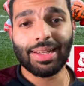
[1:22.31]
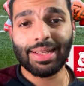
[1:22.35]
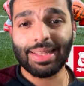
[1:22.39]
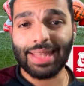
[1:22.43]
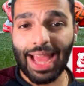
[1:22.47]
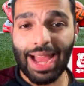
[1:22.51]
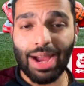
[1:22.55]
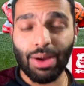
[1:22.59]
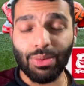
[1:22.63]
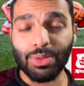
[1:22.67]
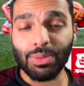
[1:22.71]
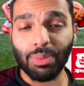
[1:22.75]

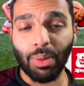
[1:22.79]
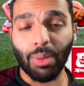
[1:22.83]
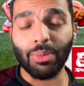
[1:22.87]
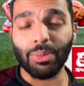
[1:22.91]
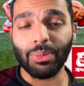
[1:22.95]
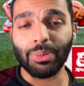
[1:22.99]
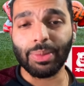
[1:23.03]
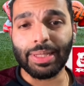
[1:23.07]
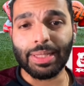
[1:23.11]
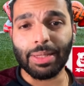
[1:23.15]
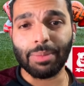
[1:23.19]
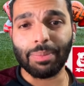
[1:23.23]
That was
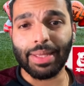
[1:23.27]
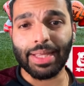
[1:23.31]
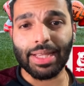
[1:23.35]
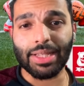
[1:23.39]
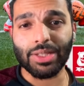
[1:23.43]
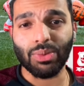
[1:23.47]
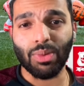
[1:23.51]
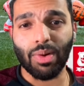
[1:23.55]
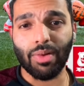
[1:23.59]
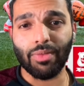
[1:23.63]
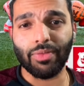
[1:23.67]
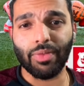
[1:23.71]
probably the
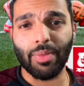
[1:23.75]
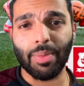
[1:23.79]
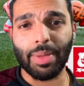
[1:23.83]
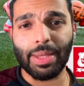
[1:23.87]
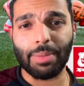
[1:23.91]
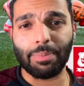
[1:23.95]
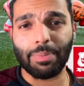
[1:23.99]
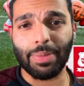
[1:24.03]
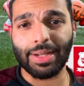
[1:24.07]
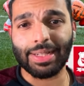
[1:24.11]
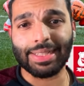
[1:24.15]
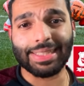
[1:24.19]
biggest one for
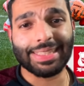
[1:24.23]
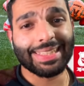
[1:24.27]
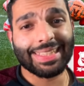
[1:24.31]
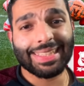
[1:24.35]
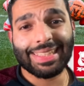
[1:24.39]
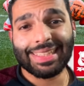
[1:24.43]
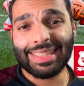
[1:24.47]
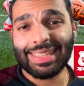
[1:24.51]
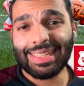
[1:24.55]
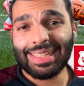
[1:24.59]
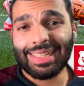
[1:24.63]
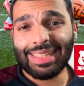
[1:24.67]
me, but
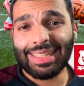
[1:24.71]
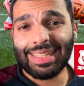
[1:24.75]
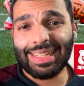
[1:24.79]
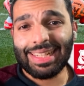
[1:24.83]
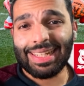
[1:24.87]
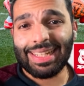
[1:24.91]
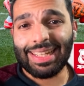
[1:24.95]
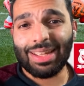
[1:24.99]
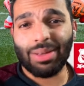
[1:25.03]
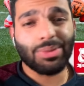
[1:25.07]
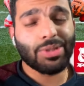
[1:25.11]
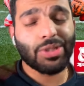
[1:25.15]

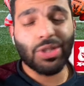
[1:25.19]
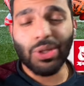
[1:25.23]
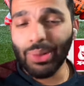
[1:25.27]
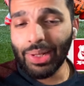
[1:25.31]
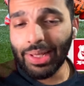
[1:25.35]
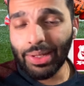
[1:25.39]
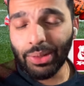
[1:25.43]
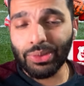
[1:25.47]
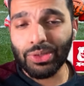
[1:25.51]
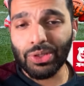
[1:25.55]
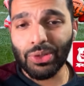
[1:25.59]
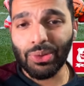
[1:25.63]
it was too
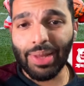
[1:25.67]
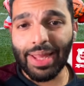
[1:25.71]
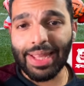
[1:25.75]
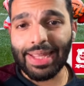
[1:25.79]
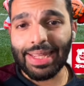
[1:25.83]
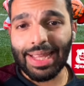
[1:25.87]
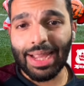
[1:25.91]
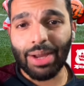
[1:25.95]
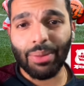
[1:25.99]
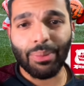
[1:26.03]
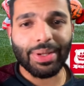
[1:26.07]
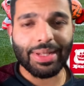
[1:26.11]
little too
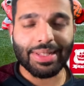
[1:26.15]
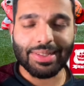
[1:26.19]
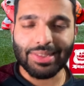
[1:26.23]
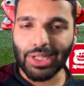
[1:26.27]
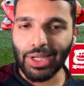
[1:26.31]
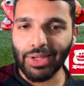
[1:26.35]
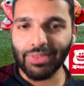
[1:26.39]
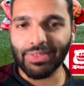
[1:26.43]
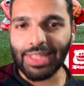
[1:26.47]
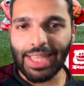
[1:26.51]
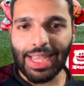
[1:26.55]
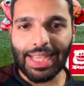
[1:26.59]
late, and we
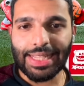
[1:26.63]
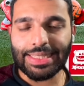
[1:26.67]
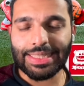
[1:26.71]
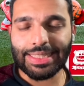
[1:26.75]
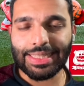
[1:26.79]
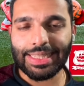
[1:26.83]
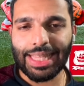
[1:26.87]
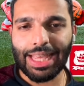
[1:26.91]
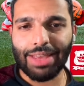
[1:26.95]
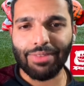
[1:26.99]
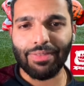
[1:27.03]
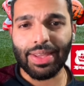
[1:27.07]
deserved to
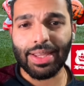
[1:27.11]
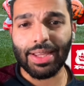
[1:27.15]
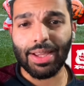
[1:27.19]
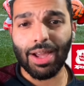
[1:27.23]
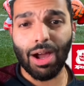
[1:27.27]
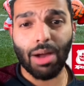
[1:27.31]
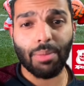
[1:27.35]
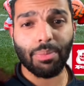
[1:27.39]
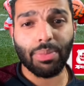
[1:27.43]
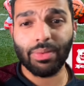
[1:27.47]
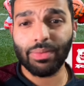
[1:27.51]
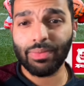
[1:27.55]
exit the FA
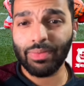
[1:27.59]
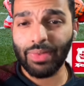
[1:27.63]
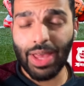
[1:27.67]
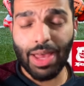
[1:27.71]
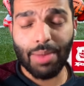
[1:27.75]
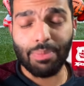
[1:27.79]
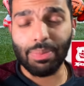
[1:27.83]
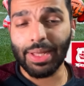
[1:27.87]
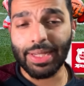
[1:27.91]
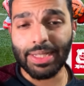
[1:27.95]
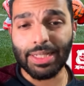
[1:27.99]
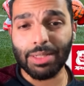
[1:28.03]
Cup.
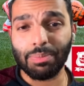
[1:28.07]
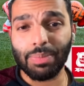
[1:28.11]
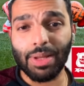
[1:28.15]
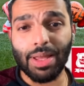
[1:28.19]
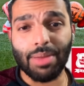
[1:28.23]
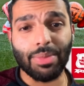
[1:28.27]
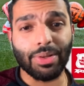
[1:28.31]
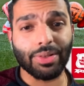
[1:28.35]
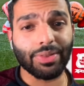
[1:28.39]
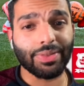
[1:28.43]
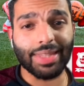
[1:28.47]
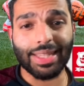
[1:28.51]
Fair play to
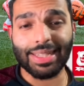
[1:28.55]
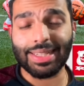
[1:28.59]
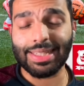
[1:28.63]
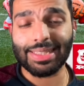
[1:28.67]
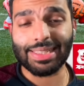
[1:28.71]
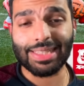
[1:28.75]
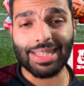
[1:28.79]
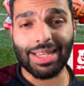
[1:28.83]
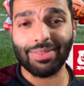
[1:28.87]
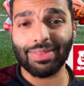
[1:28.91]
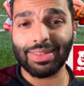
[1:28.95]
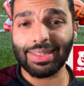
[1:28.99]
Plymouth. They
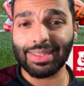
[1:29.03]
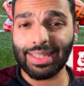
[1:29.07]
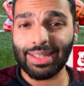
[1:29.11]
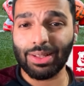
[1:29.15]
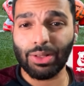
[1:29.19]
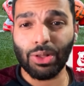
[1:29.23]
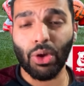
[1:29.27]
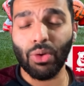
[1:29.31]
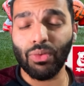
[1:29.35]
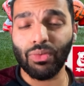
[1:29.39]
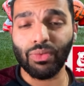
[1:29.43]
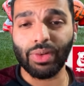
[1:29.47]
deserve it.
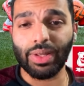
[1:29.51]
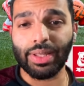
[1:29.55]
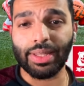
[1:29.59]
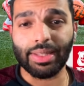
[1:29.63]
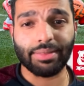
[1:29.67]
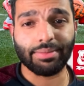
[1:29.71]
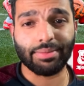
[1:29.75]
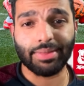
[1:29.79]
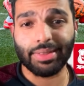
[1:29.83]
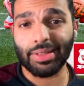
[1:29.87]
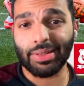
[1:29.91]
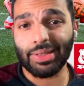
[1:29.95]
They'll hopefully,
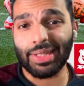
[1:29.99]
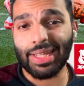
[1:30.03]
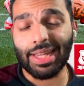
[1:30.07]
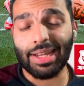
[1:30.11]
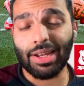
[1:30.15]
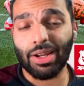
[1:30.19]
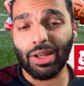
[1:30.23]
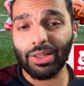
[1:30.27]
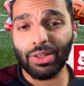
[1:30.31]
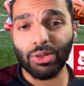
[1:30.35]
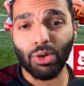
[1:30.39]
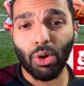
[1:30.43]
get
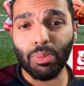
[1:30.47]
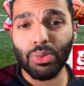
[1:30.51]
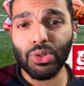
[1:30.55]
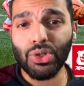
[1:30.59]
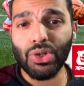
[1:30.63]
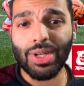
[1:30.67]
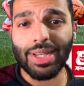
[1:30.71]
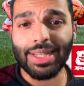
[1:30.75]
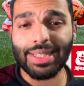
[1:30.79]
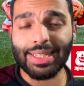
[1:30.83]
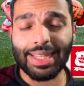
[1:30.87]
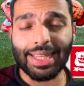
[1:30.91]
another
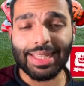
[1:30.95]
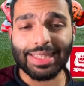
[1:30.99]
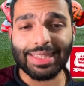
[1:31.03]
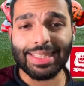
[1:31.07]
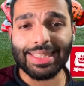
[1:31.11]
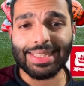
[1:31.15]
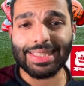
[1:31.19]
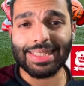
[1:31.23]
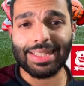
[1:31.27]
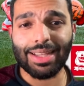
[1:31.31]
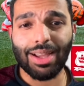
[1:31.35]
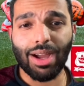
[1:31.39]
opportunity to get a
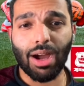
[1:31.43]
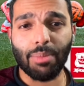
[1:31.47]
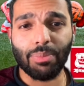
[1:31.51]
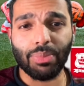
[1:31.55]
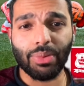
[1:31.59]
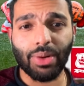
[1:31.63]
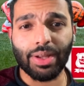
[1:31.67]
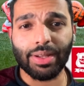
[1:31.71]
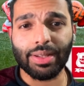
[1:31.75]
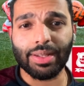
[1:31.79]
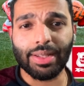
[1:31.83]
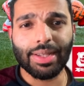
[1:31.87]
decent
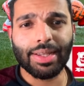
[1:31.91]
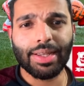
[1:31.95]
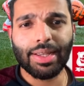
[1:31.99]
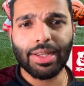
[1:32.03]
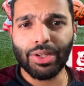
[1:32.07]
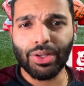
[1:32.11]
cup run.